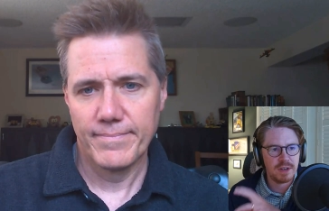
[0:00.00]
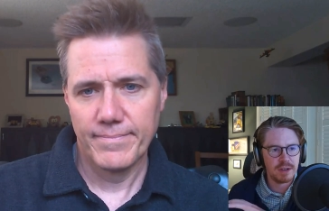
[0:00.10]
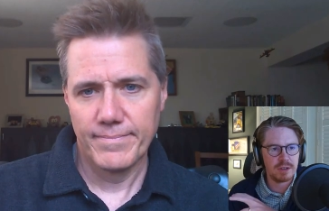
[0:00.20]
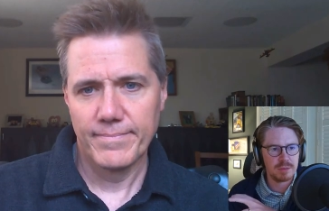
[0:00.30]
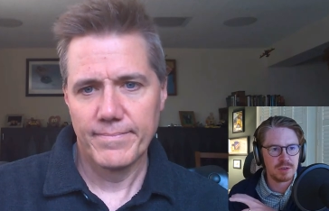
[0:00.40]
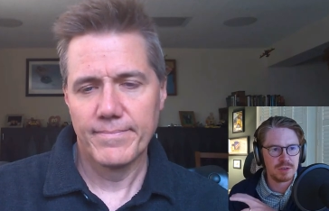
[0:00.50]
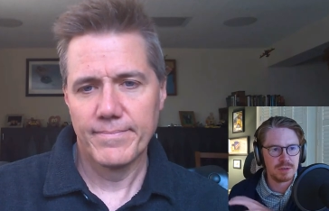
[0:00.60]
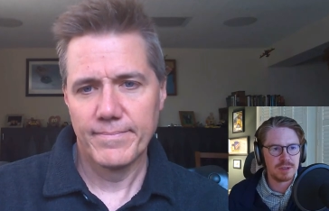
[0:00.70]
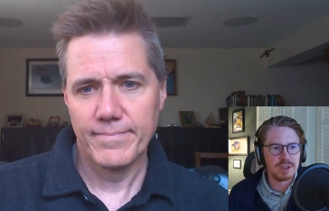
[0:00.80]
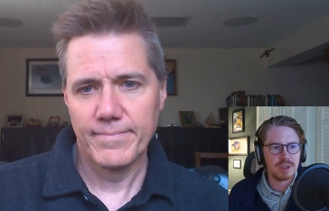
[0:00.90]
Speaker 1: variables
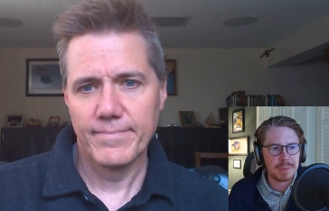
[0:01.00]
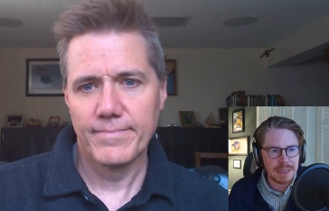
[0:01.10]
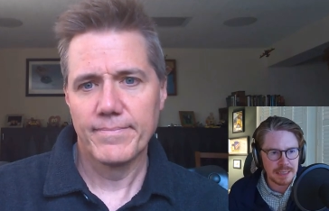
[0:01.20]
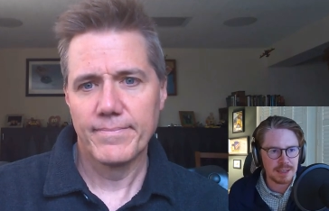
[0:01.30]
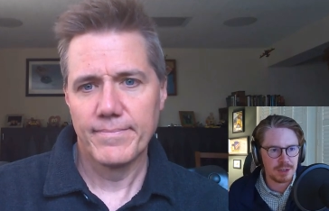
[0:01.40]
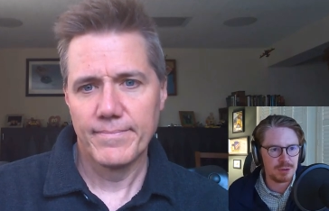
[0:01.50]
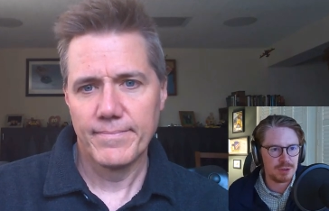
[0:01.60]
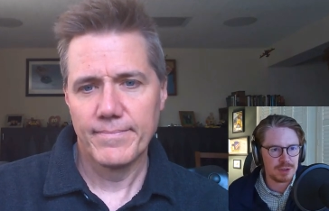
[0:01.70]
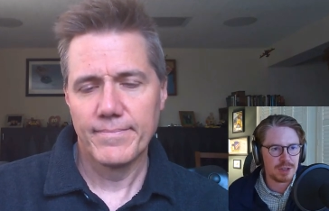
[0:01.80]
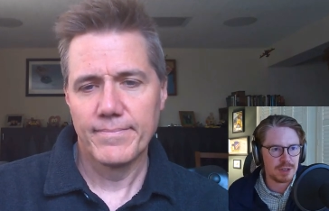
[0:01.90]
to it, depending on who
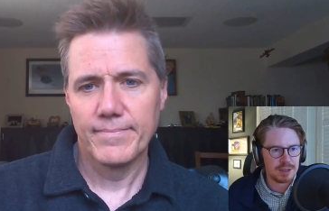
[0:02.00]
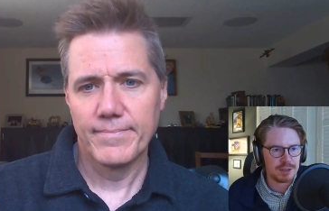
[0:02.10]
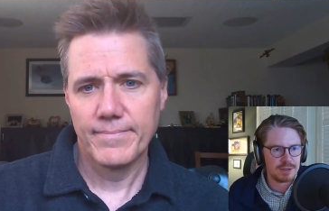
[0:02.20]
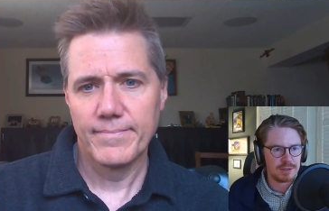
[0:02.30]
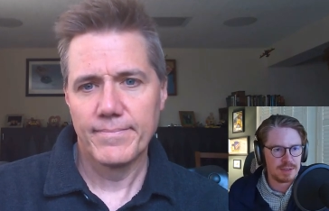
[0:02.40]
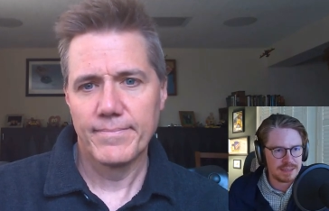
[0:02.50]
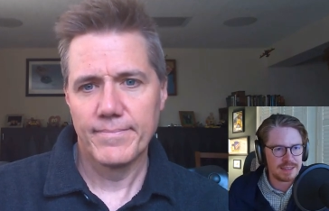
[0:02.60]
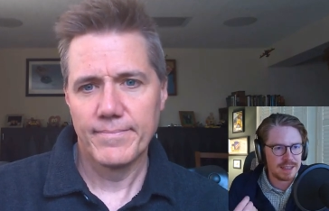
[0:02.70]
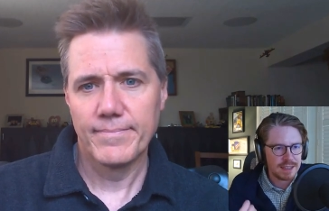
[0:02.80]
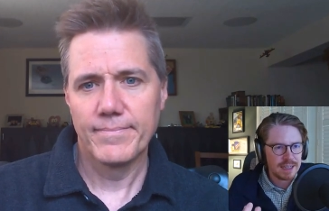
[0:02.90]
you're talking to. Is
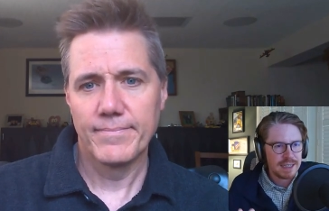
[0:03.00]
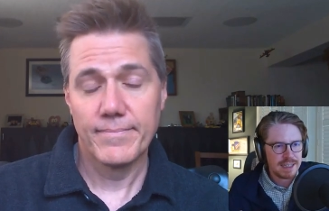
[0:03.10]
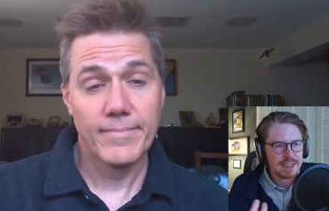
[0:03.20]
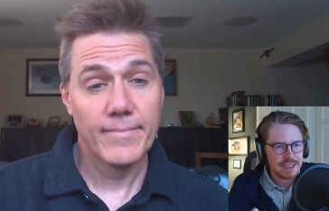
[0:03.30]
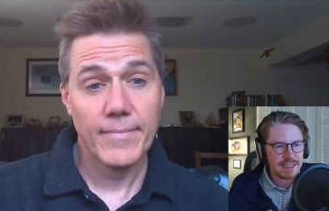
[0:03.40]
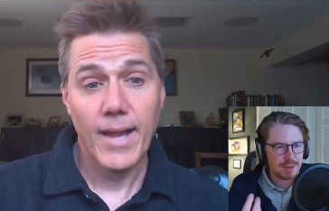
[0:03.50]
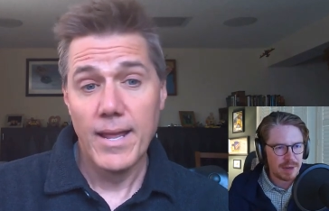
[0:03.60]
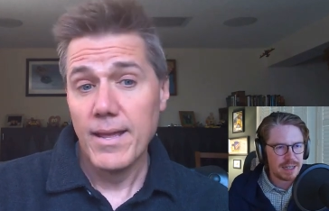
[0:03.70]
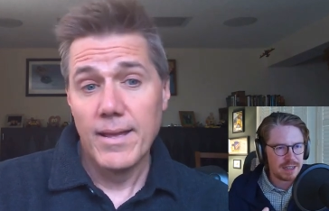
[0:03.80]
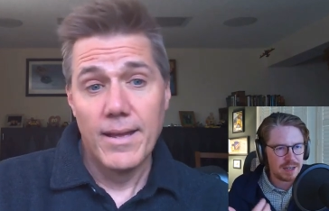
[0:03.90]
that, am
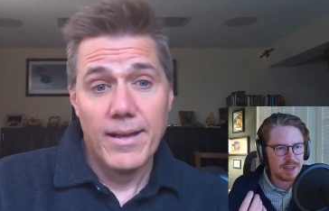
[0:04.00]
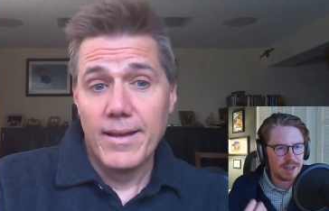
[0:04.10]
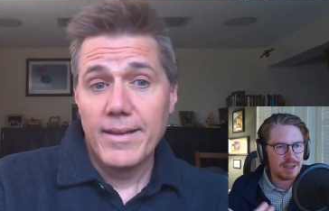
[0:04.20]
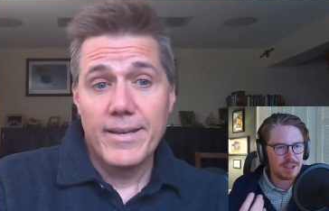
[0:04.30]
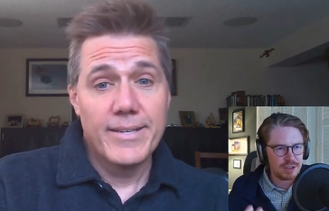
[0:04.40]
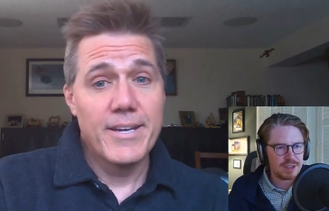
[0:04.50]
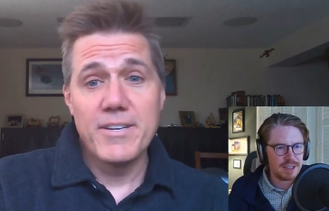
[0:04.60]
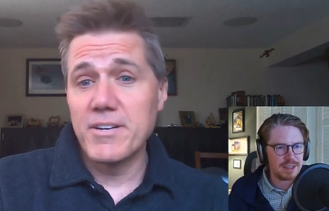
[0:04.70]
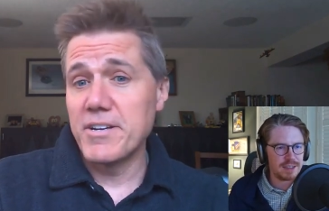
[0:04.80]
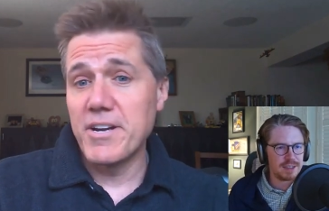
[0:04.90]
I
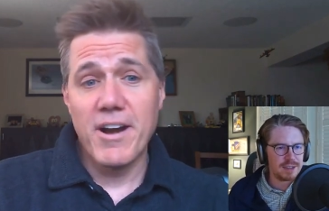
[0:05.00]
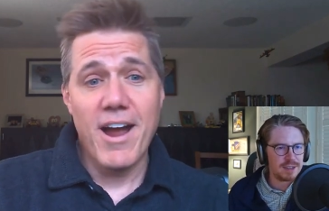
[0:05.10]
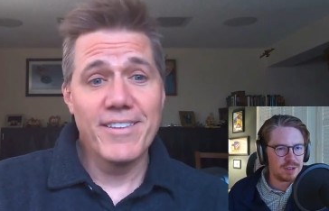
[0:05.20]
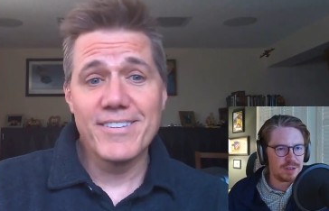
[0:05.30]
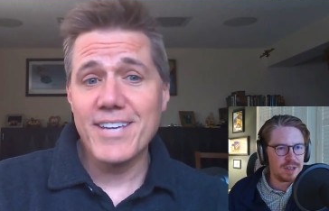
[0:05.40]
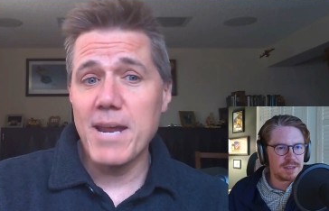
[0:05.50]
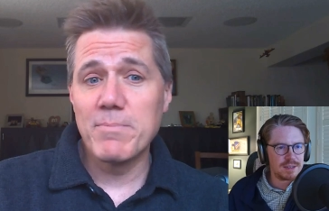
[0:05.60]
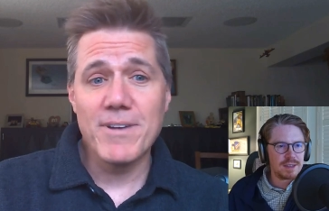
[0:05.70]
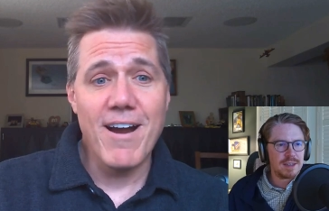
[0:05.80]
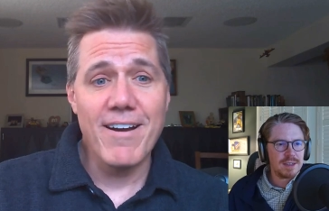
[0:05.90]
understanding you're, uh, you're on correctly? the
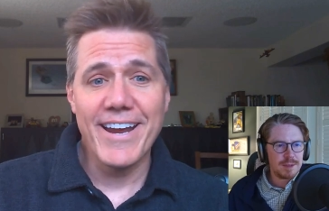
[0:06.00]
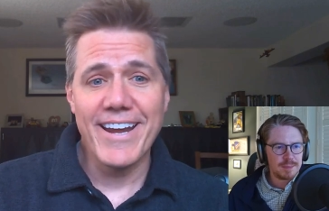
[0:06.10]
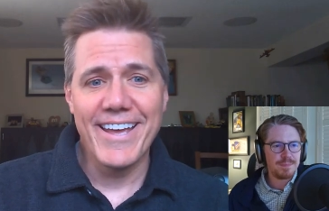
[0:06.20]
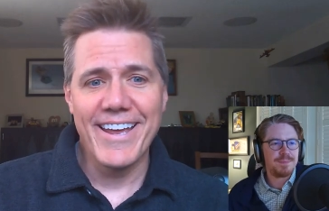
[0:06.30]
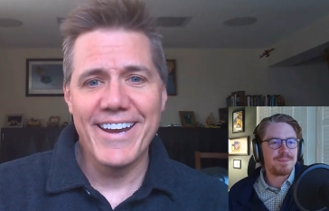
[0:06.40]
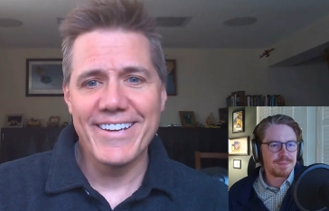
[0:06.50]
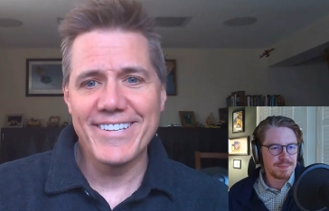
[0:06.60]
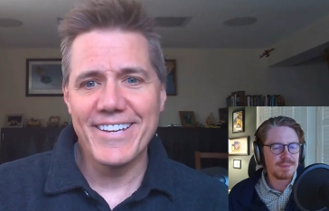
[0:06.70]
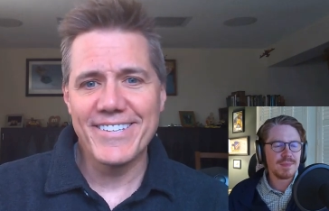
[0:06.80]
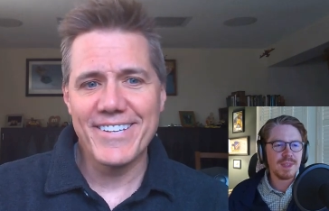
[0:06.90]
same
Speaker 2: target. And I
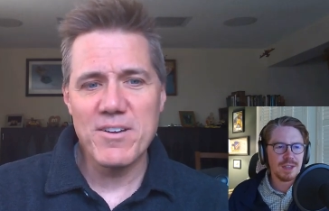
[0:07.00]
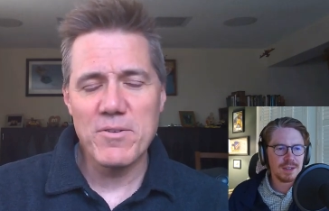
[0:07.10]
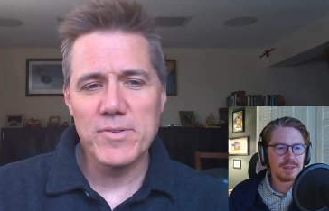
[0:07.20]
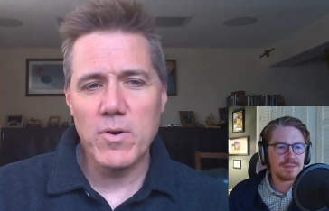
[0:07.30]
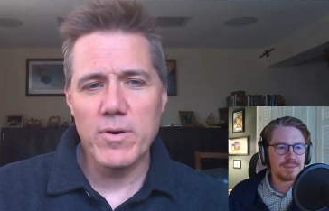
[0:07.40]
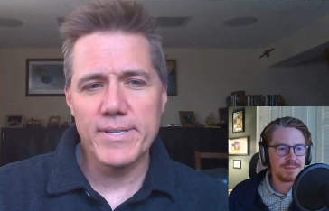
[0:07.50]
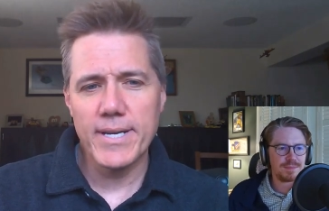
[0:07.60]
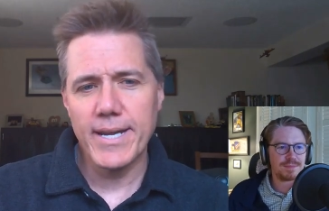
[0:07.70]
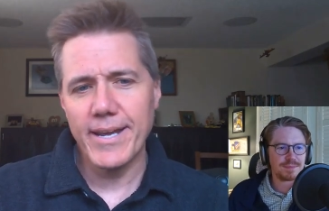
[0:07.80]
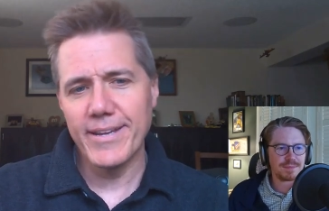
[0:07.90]
say single
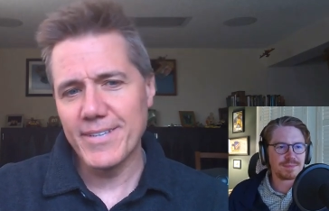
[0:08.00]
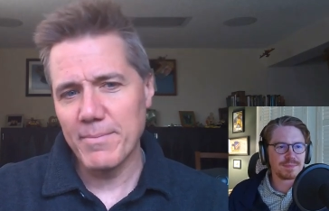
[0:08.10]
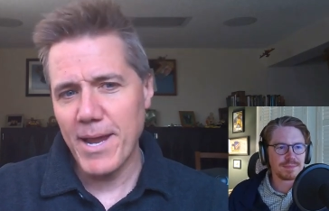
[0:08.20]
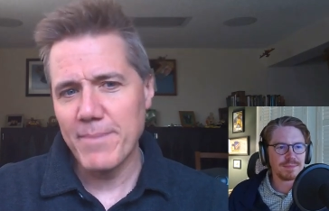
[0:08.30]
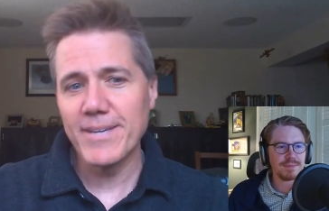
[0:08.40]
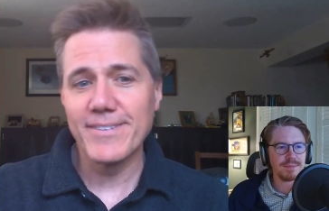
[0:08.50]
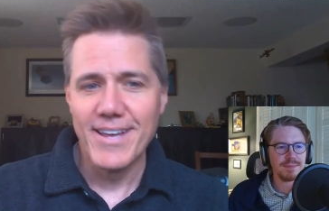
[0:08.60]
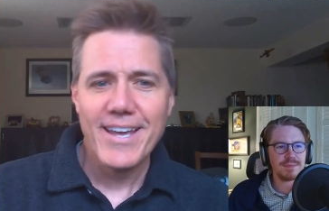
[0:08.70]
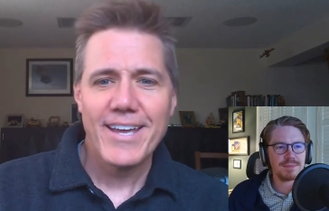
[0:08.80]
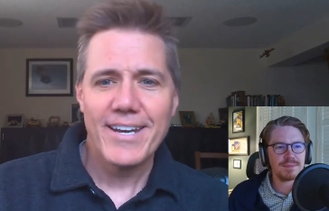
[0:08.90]
sourcing, and sometimes
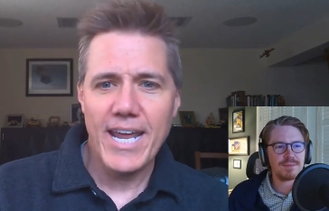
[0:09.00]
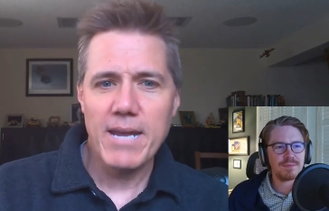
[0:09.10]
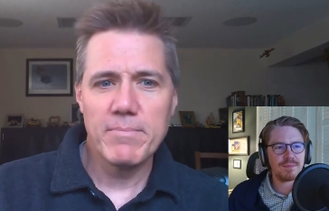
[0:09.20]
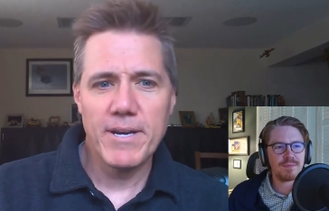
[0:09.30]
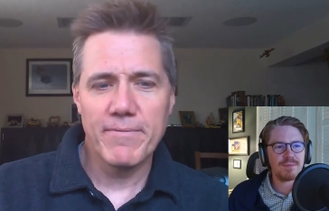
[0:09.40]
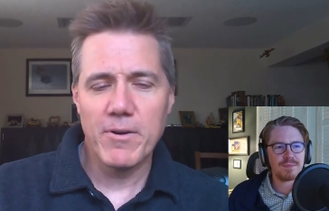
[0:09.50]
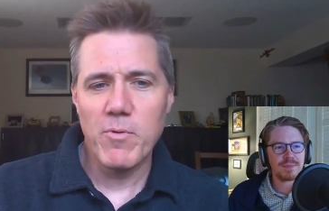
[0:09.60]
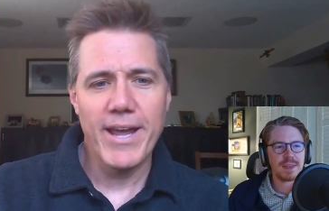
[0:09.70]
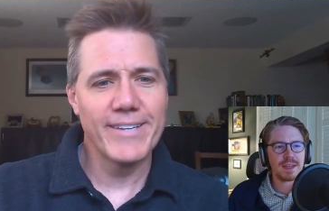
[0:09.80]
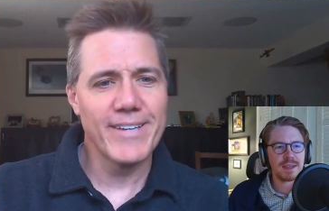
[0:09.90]
it's named
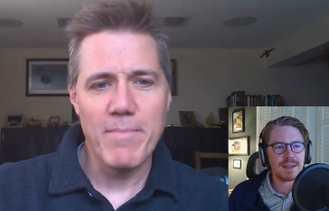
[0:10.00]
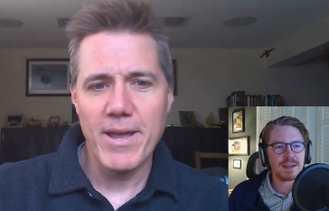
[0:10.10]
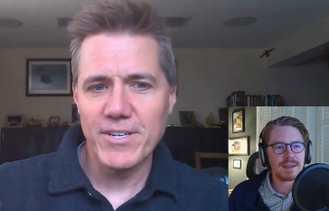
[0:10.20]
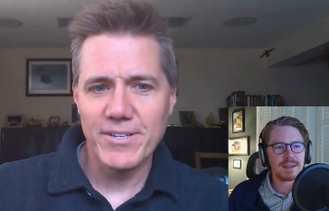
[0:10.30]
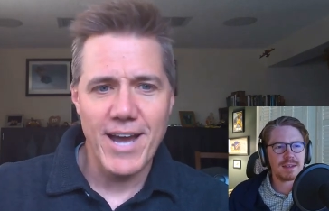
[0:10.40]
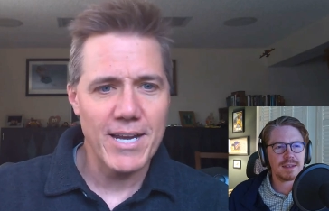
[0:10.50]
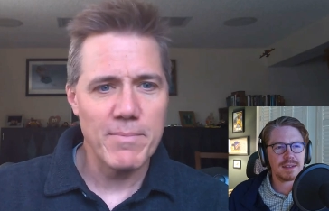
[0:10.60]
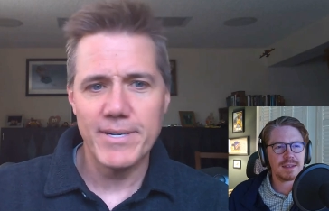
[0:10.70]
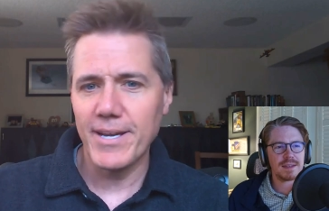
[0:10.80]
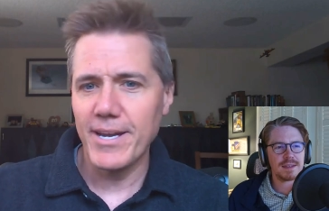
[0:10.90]
different ways. I mentioned
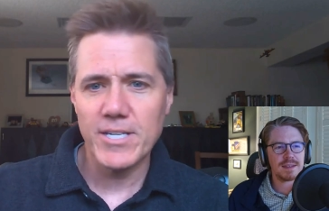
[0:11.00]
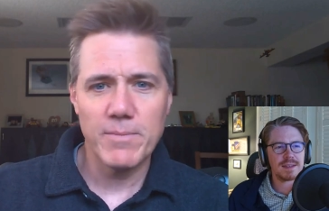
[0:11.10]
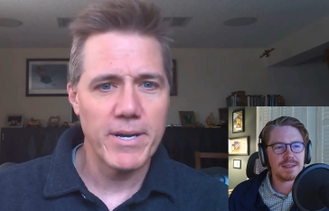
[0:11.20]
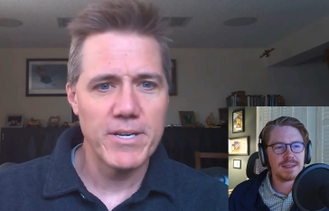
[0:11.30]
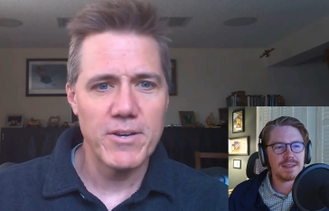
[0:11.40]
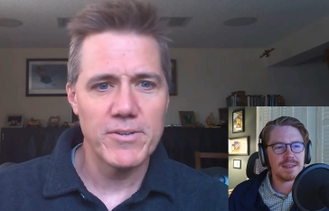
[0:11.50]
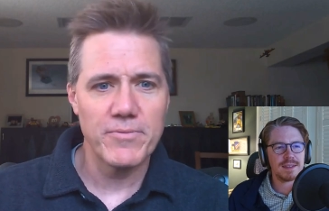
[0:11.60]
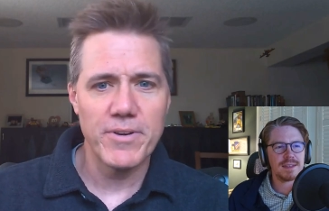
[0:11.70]
documentation been used